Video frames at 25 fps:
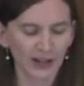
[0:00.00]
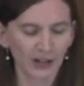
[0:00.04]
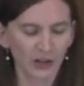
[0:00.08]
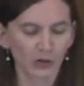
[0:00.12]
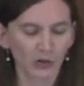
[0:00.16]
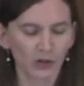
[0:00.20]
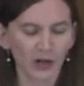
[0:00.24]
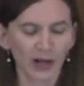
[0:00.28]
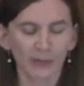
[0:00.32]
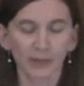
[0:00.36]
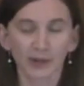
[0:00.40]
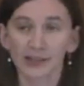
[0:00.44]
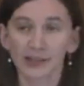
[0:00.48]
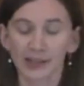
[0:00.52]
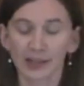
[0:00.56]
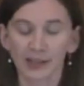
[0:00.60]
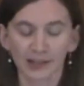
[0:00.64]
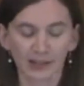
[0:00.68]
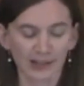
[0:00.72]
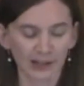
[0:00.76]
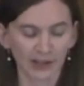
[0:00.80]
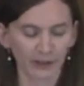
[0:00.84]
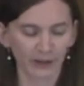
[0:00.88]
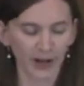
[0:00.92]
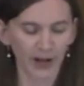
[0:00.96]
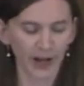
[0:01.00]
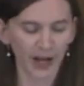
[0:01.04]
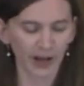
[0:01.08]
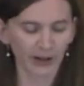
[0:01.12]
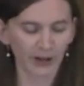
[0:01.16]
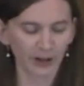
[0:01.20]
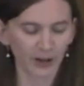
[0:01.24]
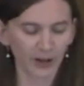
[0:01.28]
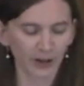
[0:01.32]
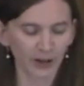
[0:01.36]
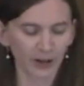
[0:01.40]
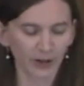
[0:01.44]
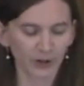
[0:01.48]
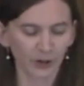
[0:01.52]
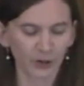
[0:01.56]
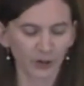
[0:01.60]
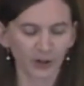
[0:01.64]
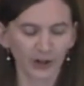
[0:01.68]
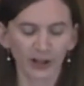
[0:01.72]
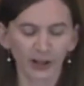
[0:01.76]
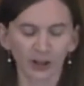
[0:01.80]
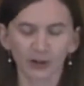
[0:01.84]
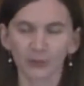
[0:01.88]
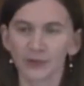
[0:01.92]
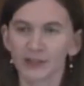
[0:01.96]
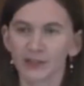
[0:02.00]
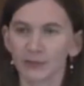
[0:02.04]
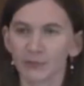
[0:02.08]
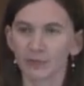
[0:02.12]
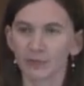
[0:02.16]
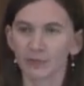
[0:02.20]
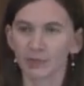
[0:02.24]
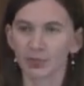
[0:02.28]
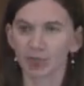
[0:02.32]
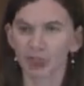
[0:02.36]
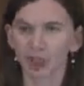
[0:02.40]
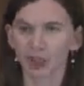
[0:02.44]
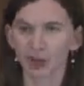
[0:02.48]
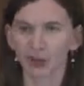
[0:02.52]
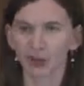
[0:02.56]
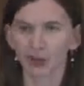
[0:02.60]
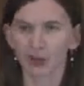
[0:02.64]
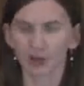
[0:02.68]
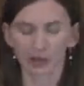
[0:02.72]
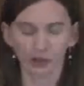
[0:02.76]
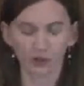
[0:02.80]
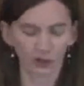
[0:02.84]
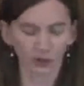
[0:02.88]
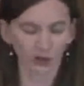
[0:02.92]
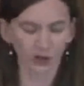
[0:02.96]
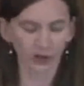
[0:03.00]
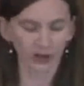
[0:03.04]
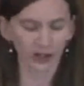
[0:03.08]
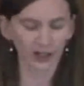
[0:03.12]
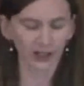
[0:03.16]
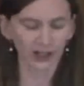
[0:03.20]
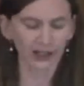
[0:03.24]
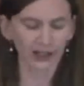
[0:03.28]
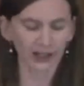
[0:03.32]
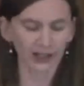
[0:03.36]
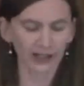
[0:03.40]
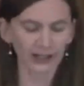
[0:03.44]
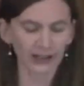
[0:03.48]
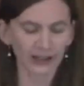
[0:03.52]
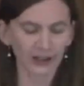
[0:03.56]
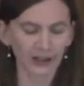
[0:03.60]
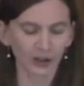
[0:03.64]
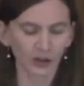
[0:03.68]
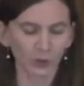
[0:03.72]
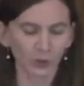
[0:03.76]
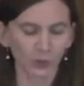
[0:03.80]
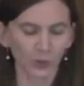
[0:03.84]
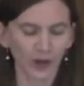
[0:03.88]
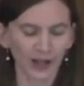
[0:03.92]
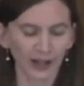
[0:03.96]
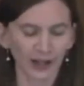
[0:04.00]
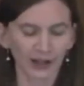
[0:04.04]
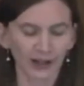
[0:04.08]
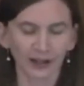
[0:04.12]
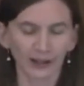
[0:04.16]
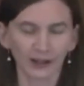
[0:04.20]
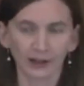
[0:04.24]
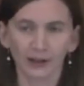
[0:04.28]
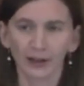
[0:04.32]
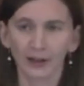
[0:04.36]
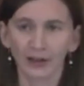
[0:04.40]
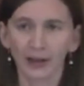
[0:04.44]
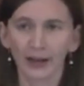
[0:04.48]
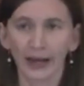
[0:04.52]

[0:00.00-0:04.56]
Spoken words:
trauma-sensitive editor who helps to share their story in a clear way,